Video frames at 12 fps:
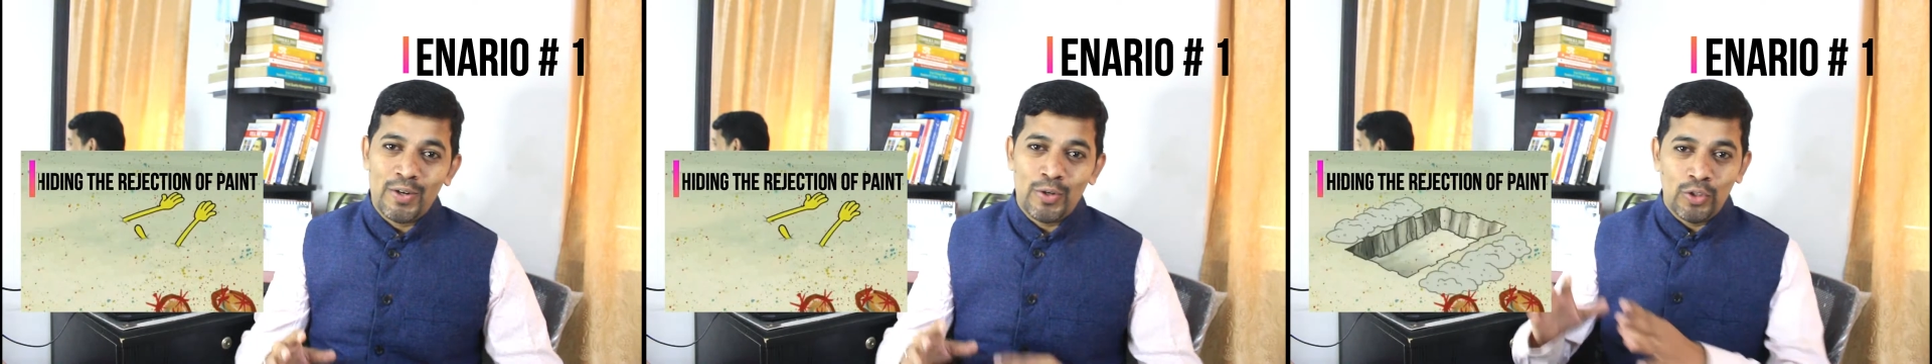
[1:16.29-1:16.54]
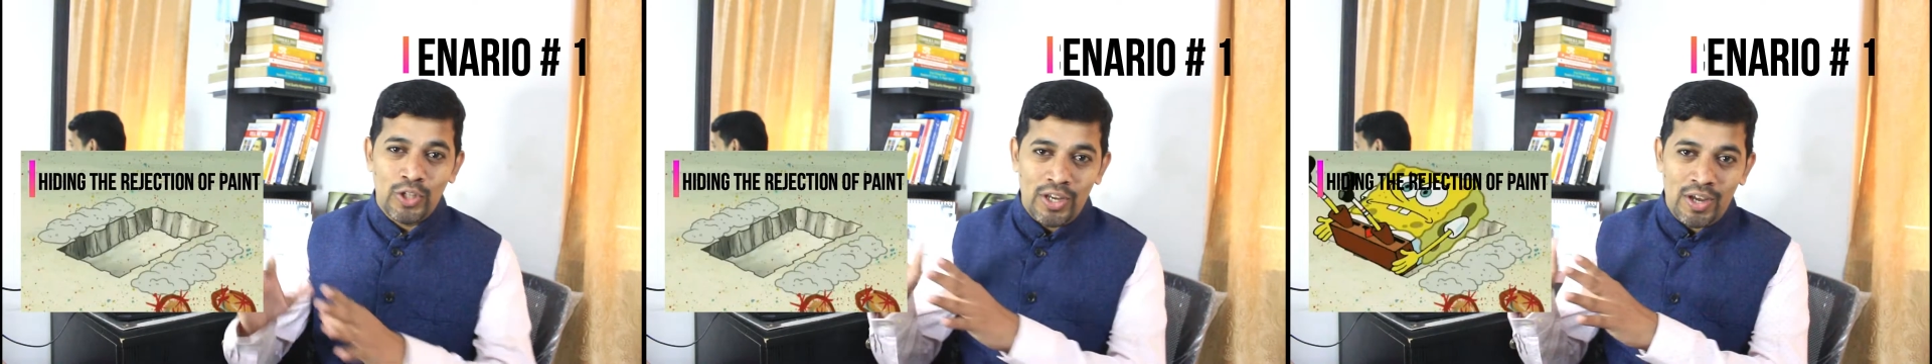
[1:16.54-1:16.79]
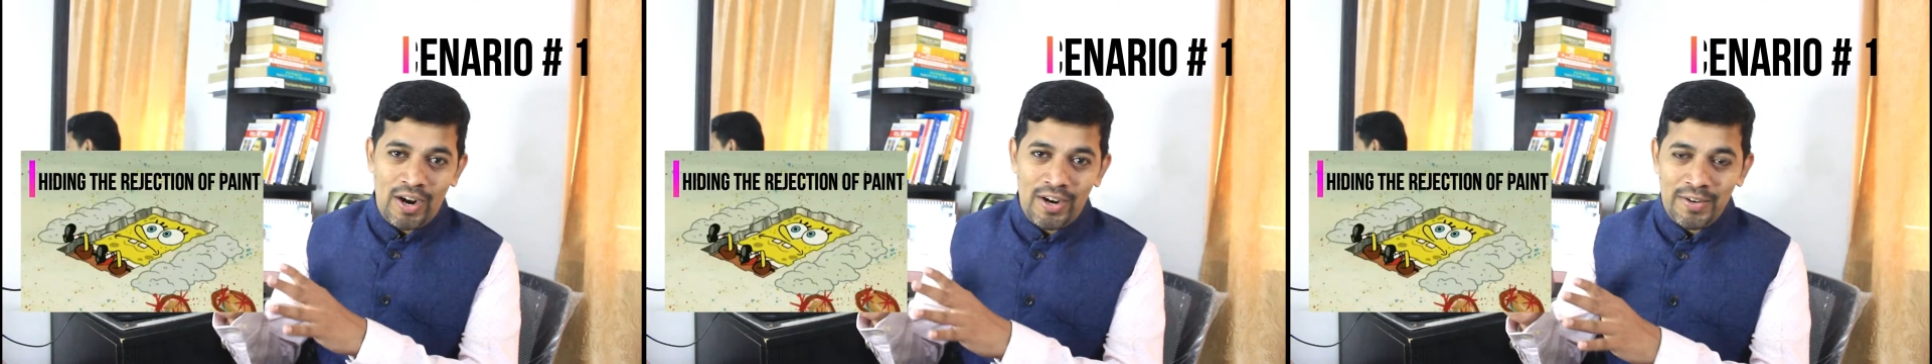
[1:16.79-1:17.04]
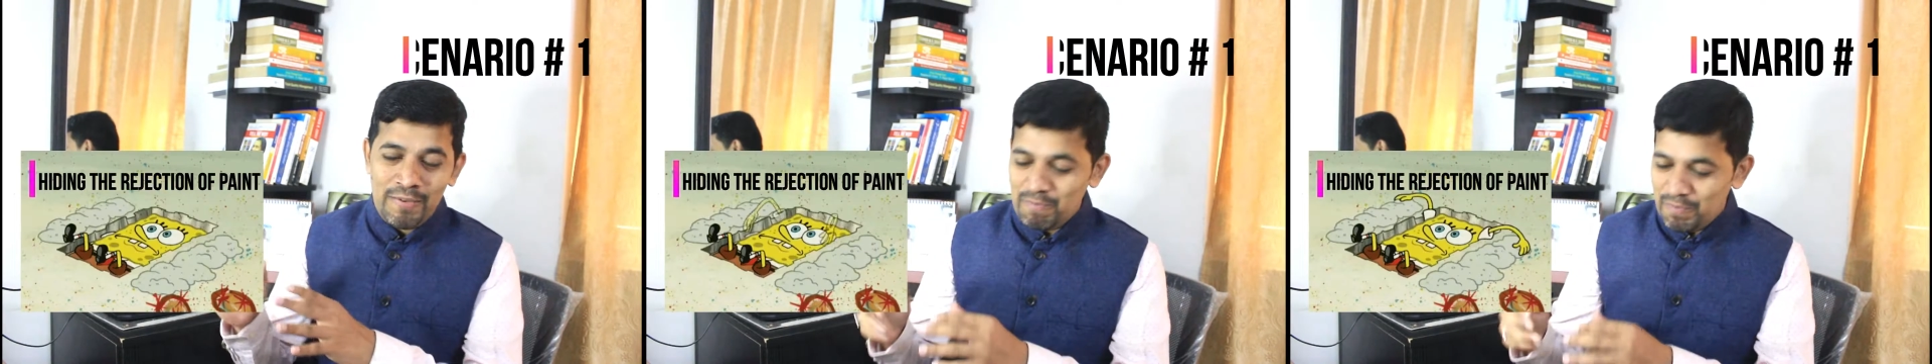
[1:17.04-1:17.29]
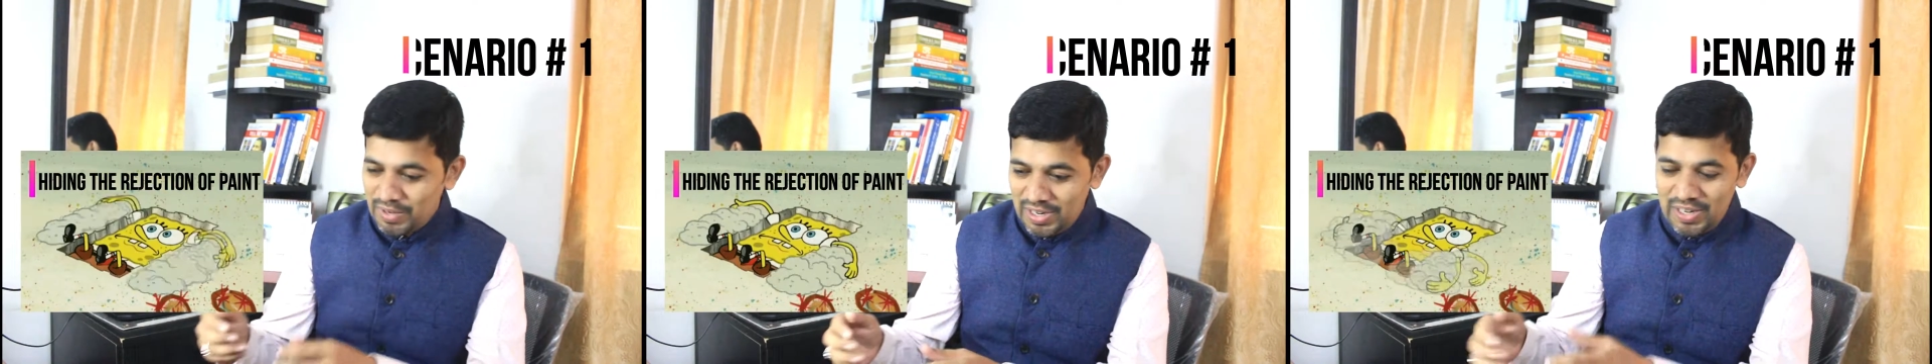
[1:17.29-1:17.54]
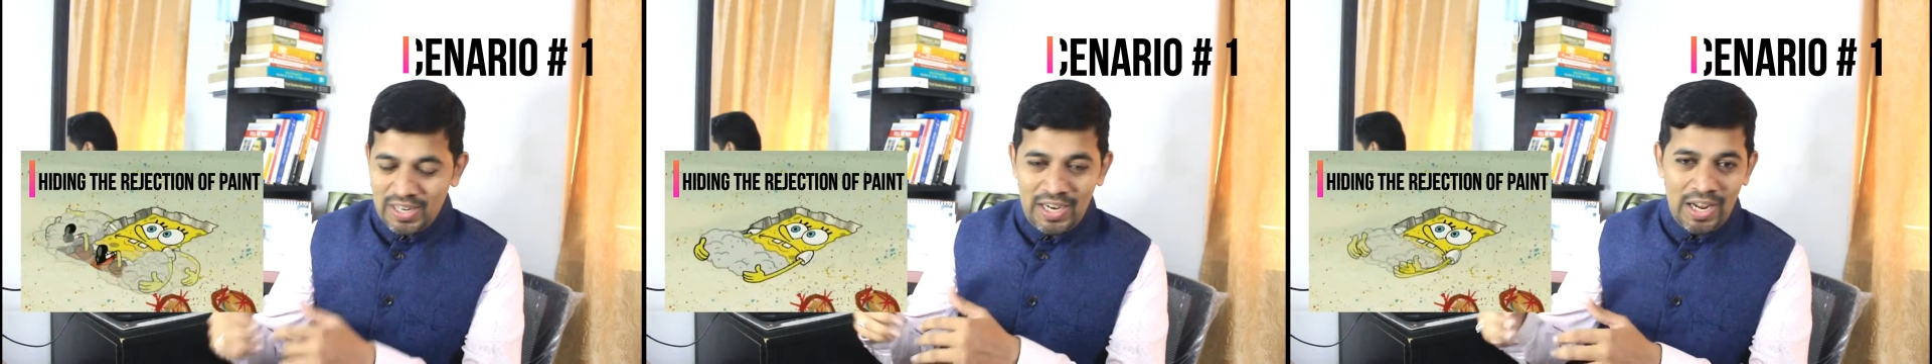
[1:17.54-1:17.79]
to the yard,
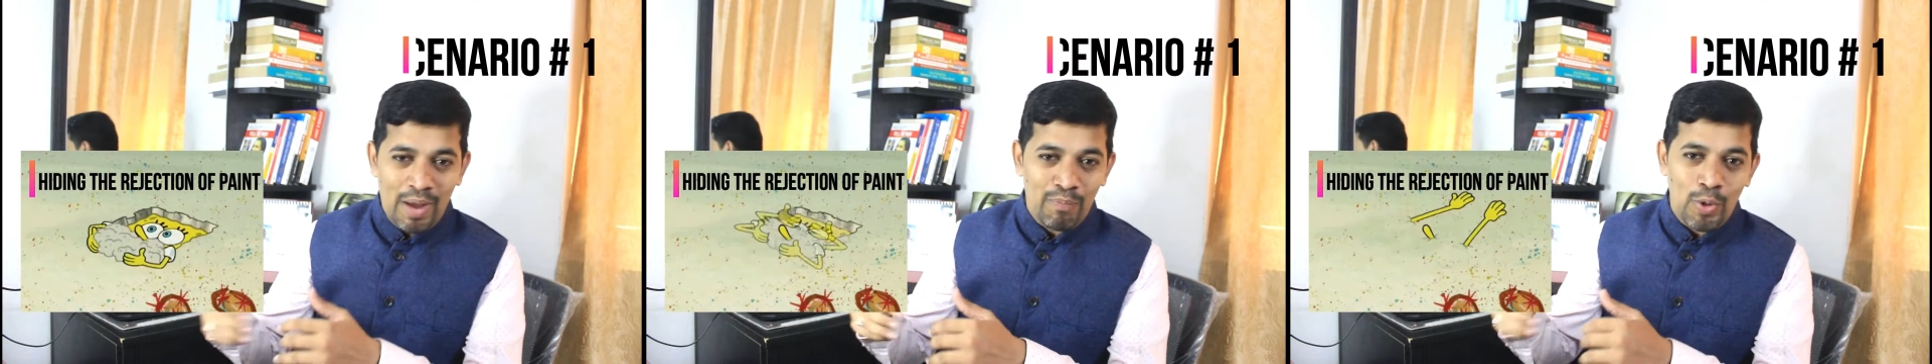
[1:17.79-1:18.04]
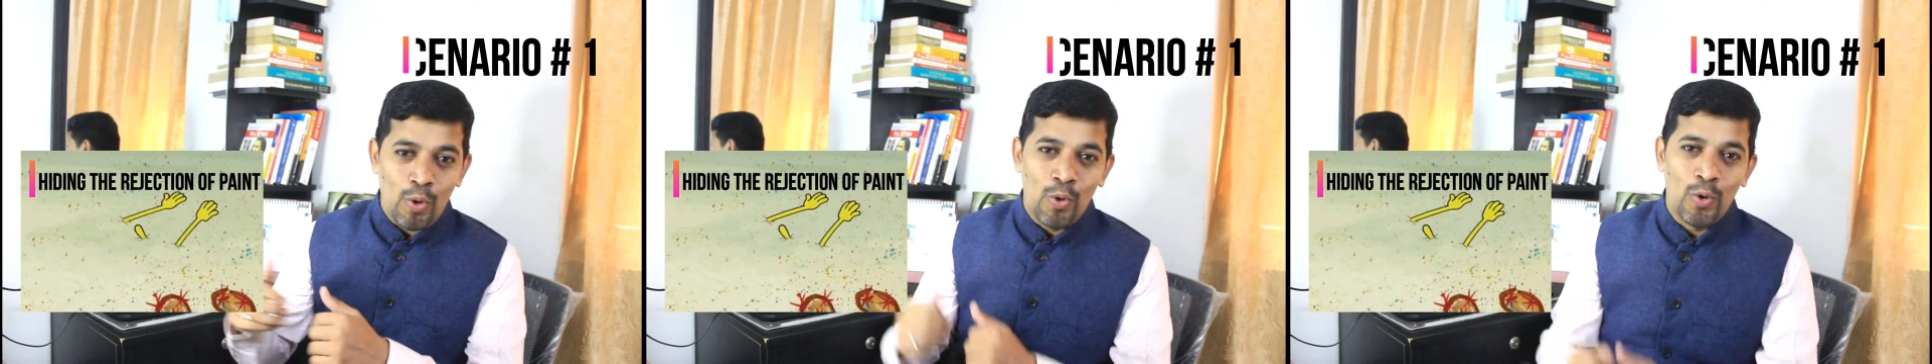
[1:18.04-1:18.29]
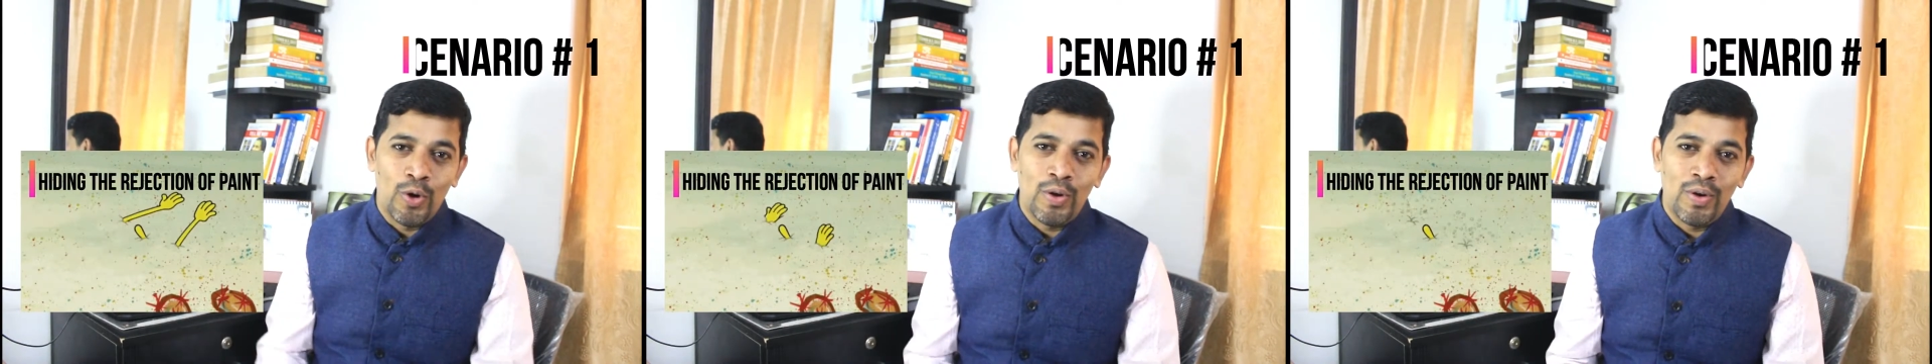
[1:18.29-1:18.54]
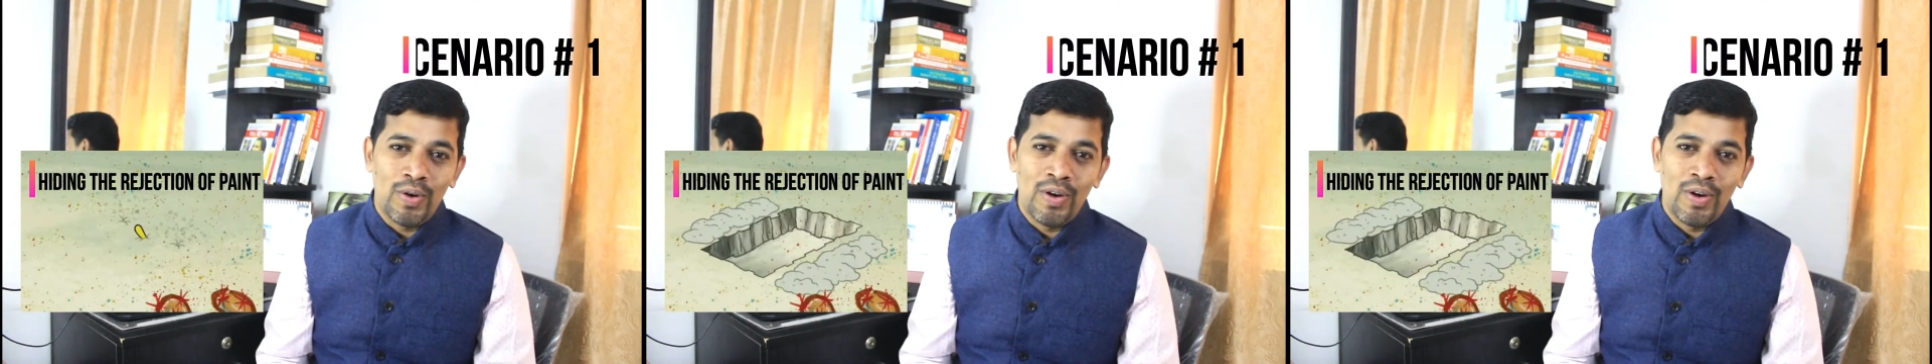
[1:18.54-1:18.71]
dig up the hole,